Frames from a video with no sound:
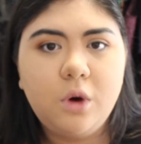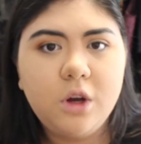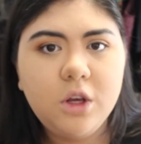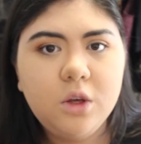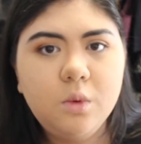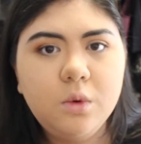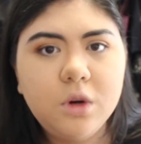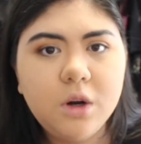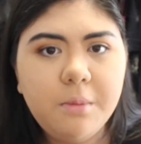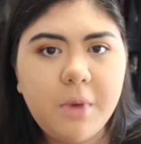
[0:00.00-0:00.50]
what
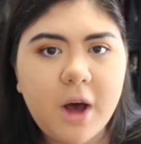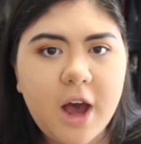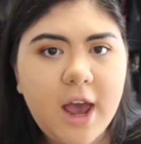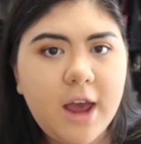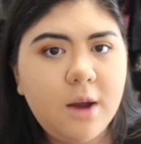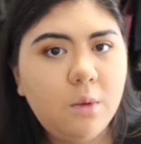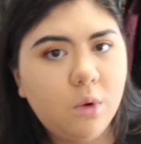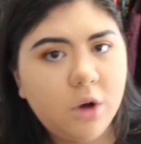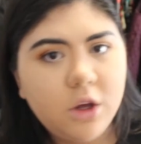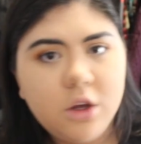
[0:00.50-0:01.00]
you want to buy
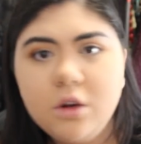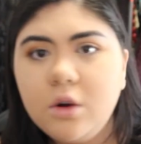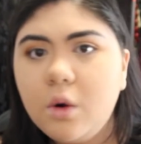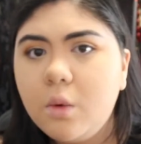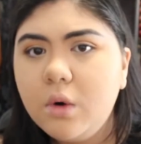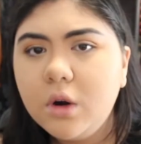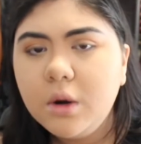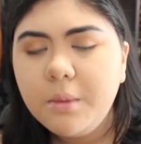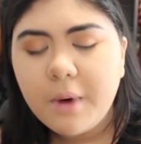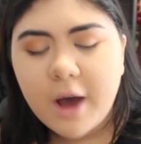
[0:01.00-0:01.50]
and what you
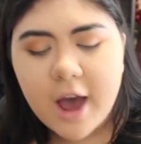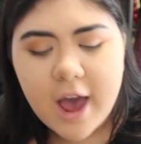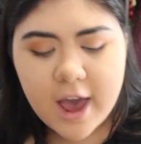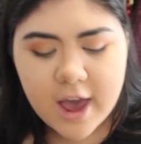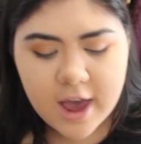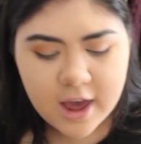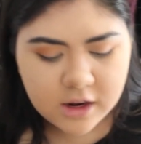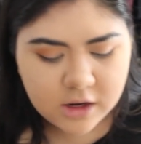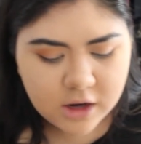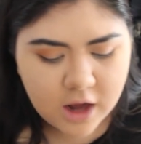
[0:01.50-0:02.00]
don't want to buy,
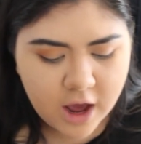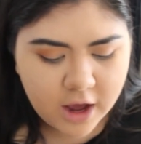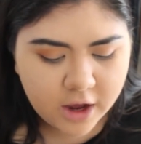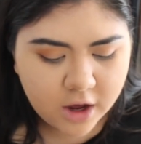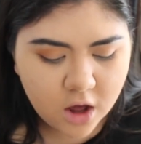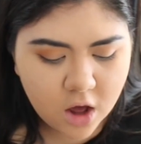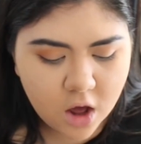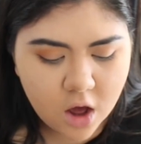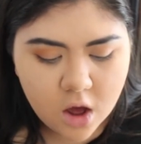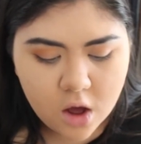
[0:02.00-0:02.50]
and like